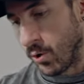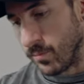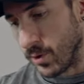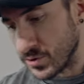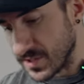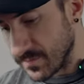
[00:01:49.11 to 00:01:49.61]

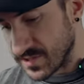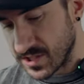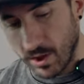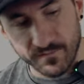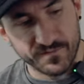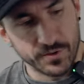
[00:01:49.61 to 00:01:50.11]
Hormozi
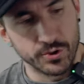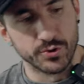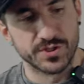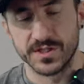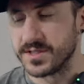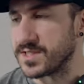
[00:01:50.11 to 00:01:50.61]
himself
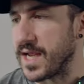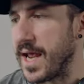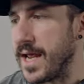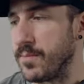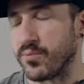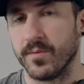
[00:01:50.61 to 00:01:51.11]
uses
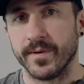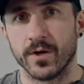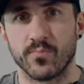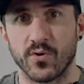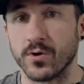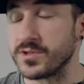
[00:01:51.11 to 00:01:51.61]
a
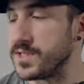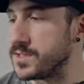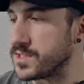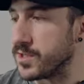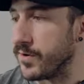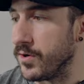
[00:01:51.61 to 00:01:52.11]
Premier Protein
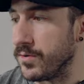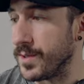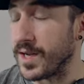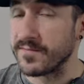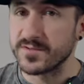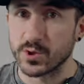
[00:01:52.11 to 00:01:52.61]
cereal,
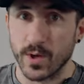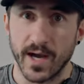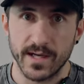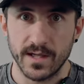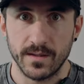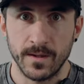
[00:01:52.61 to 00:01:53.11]
and I've
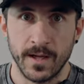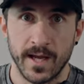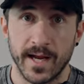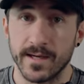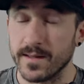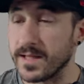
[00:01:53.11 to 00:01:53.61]
tried it.
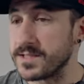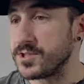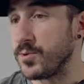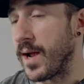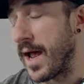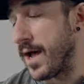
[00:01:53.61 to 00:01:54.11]
And unless
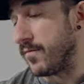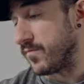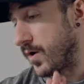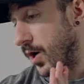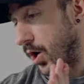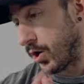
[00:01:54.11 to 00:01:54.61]
you
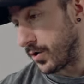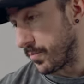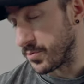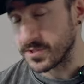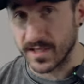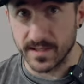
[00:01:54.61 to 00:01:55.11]
have
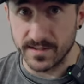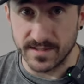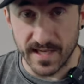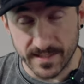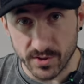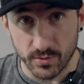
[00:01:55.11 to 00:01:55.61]
100%
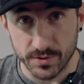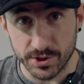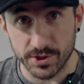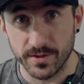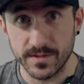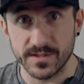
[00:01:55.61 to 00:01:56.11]
dental
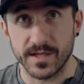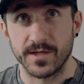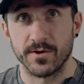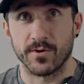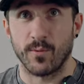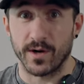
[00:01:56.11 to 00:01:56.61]
insurance and
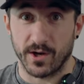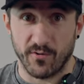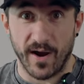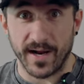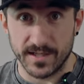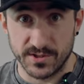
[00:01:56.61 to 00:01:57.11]
you're going to
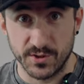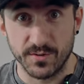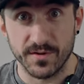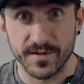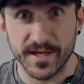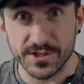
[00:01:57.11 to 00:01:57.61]
crack a
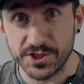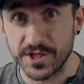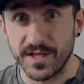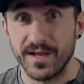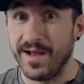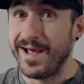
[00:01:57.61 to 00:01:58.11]
tooth on that
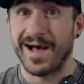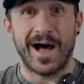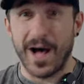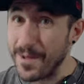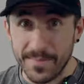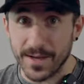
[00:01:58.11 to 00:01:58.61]
shit,
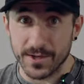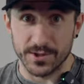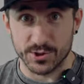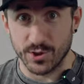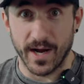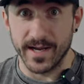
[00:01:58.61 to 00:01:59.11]
I'm not
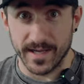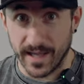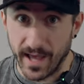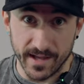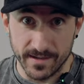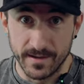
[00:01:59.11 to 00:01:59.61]
going to try it
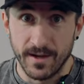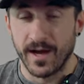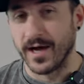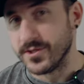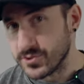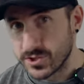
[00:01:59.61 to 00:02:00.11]
again.
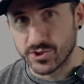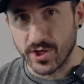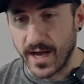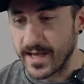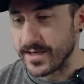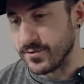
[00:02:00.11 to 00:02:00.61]
I used to
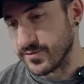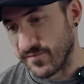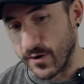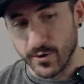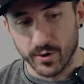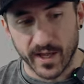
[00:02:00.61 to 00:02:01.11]
try it, it was
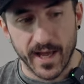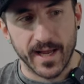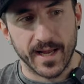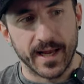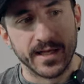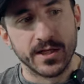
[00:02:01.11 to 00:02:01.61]
very
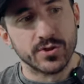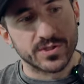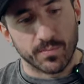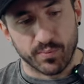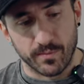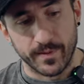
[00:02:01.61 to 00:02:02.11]
okay. And he used
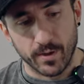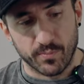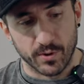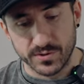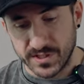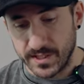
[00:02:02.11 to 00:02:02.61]
a Premier
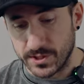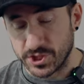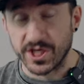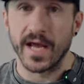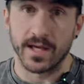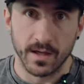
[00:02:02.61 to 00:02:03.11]
Protein
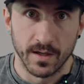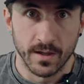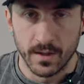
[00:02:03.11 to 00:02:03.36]
shake.